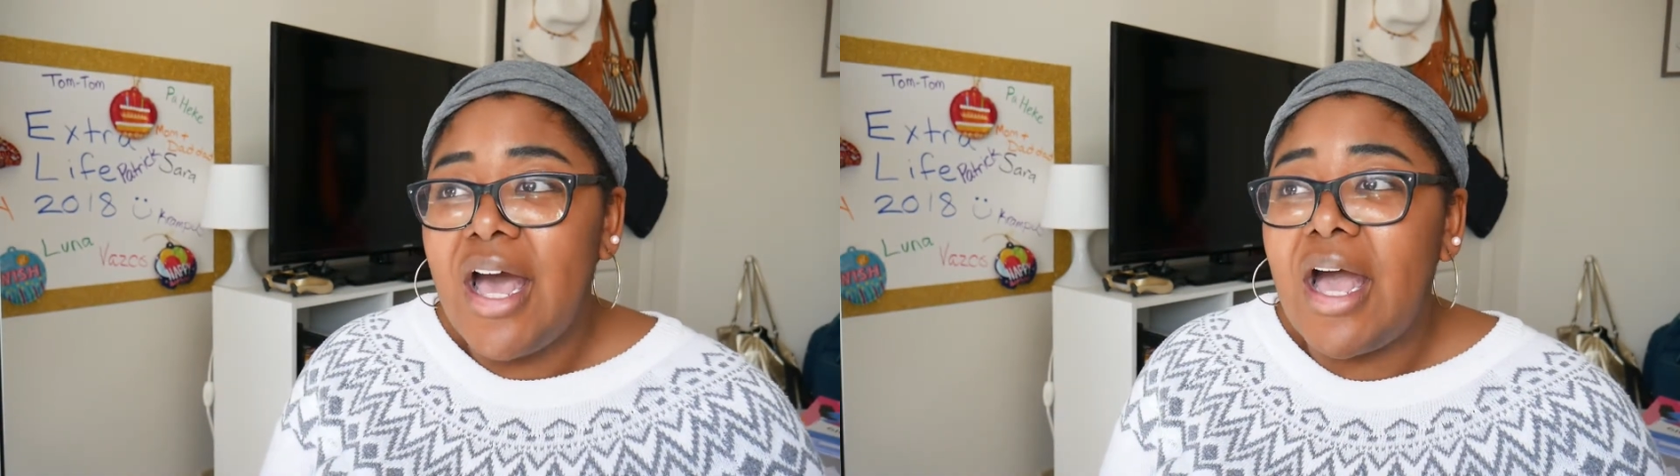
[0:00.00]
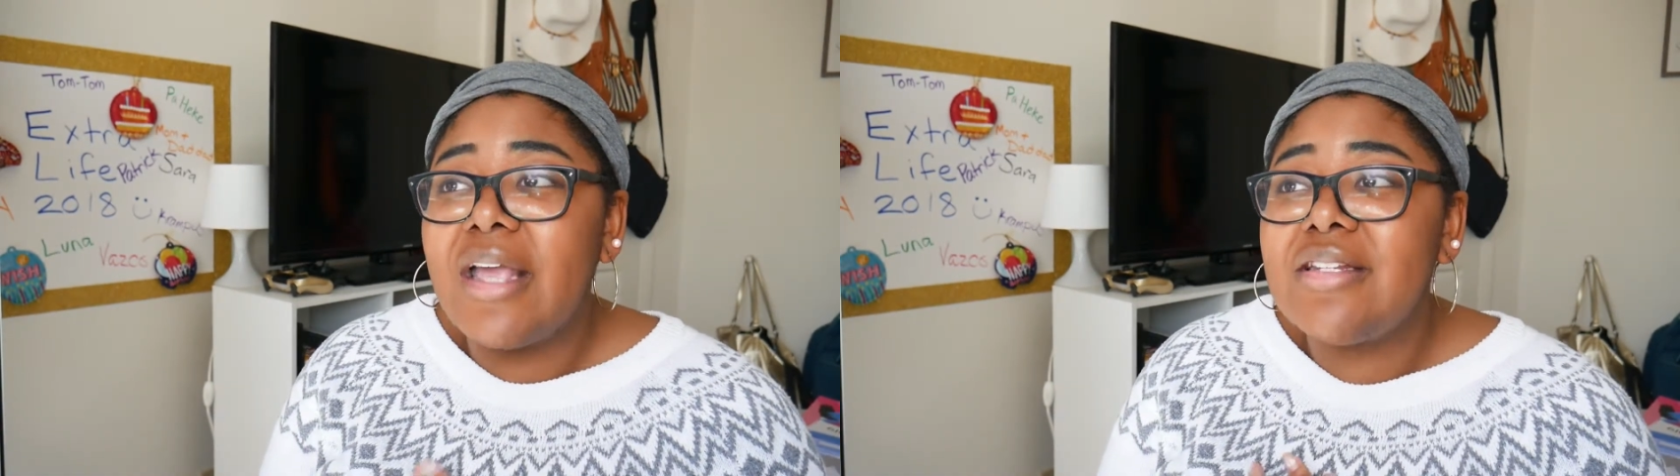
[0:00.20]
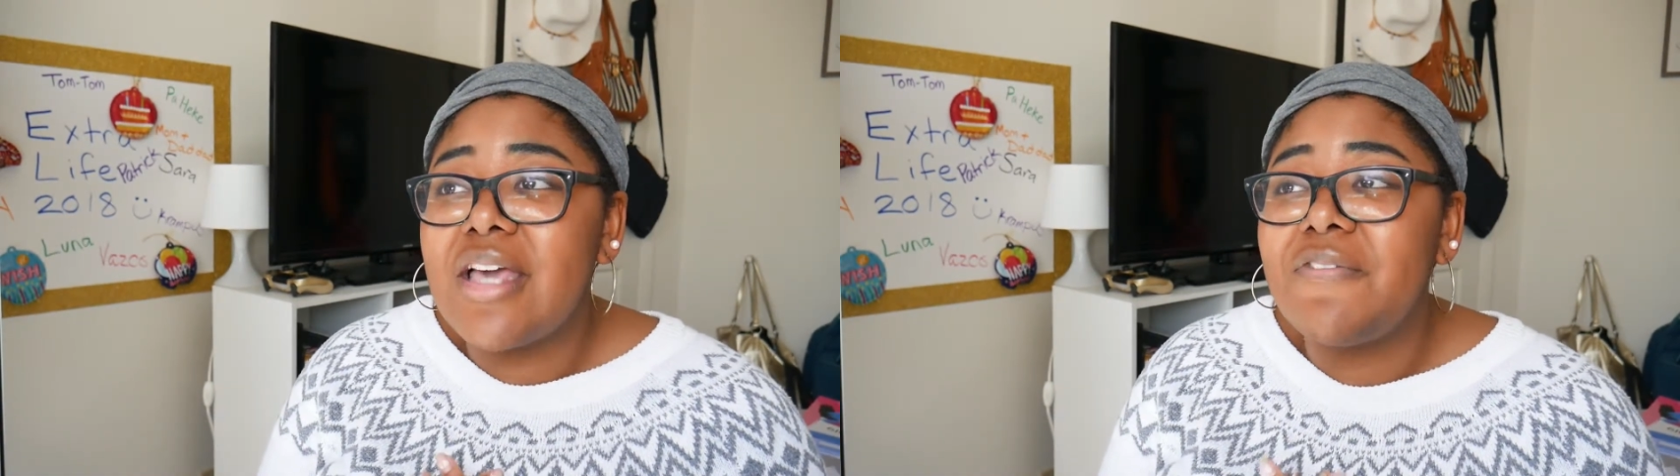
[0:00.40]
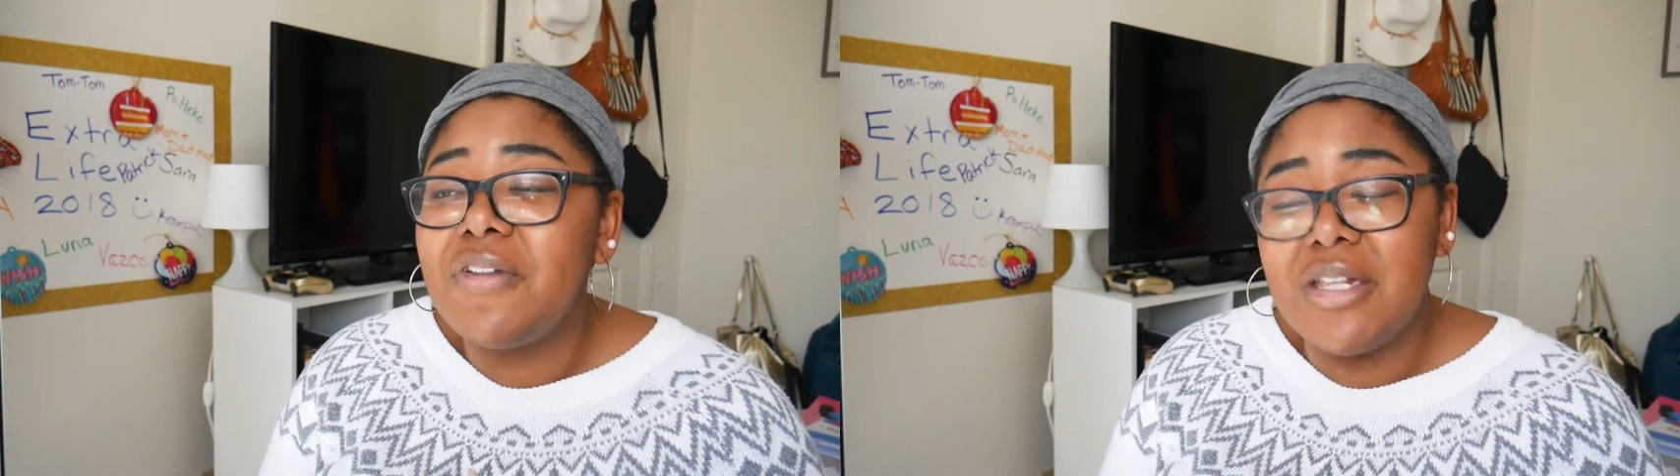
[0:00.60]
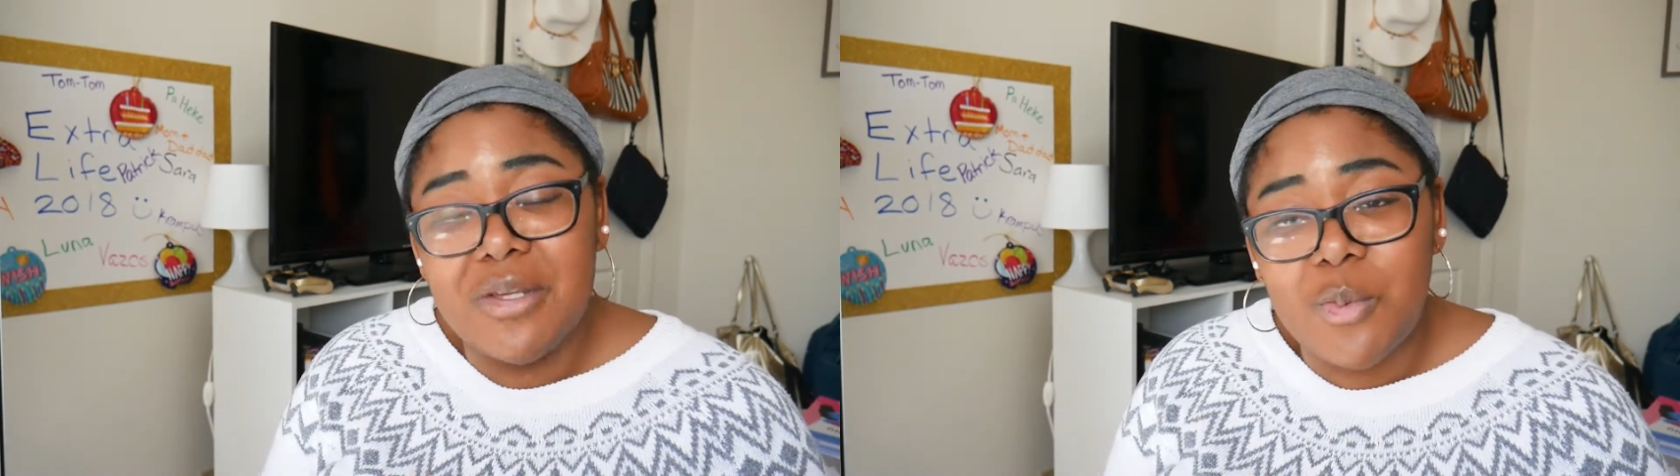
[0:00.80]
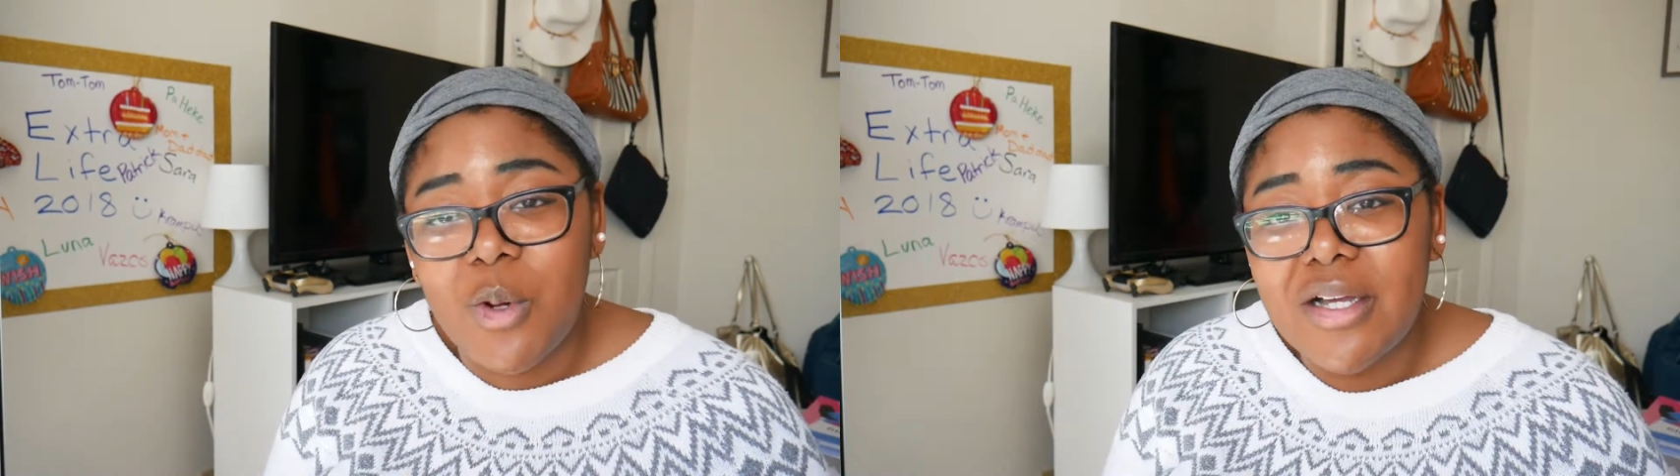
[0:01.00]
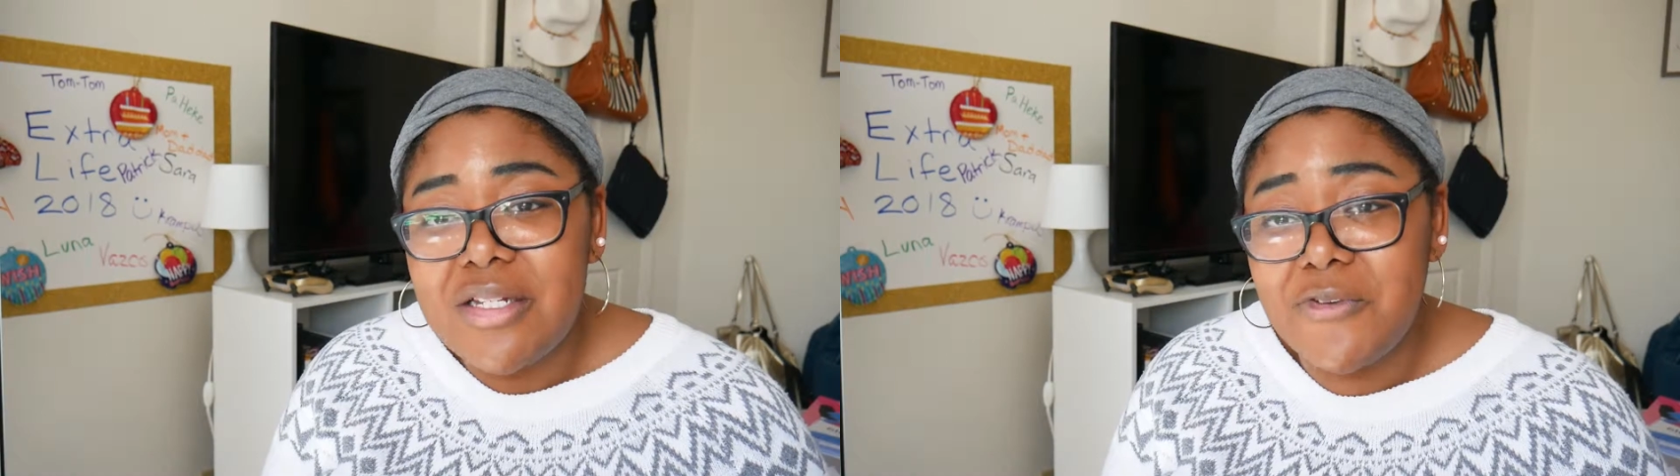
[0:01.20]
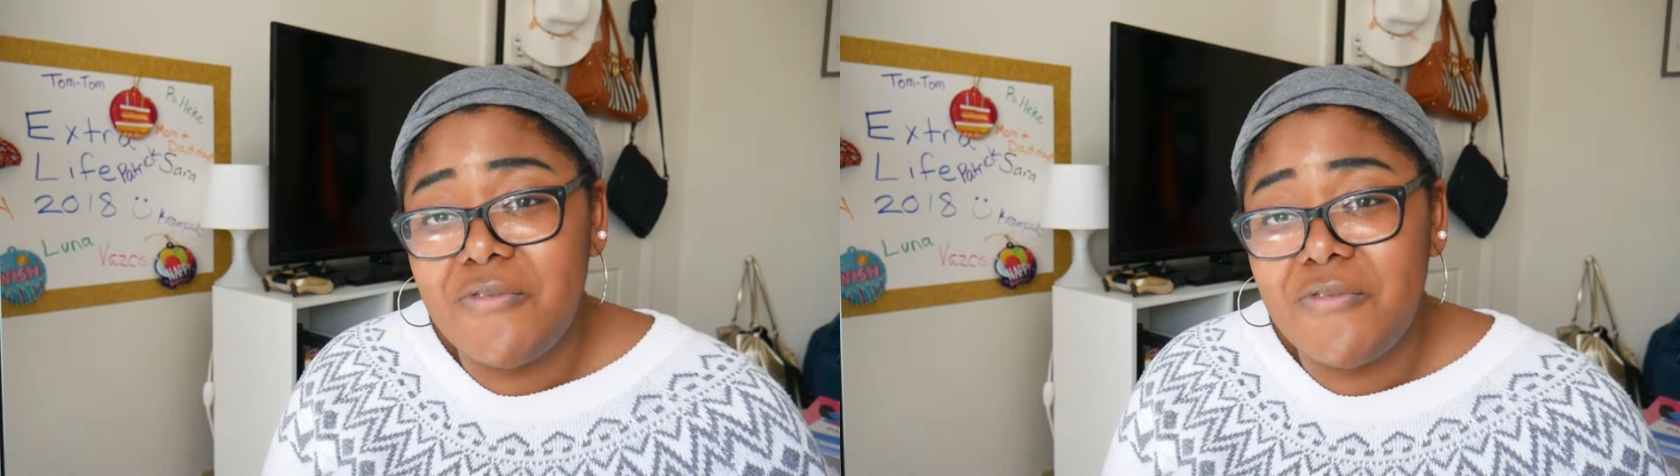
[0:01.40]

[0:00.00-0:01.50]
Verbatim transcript: I definitely want to